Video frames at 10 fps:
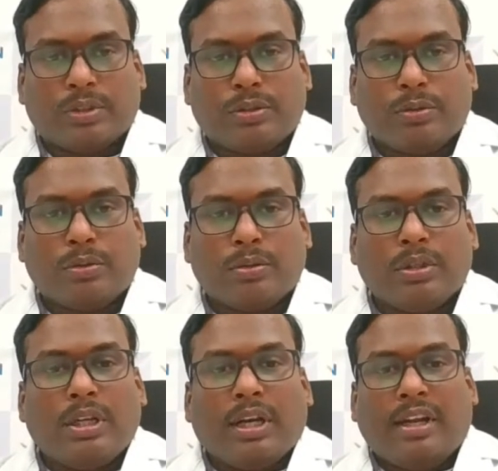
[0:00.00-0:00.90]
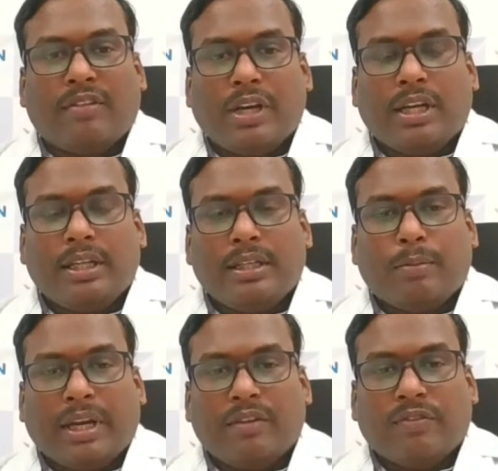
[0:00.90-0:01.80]
So definitely the
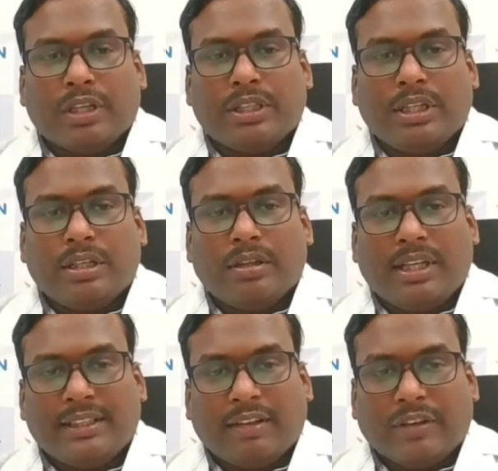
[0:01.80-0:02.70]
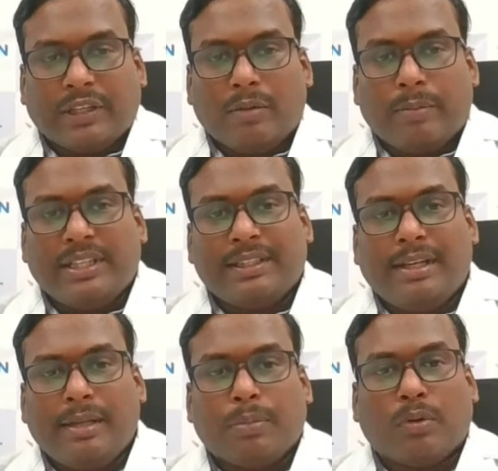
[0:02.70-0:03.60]
brain function is affected by sleep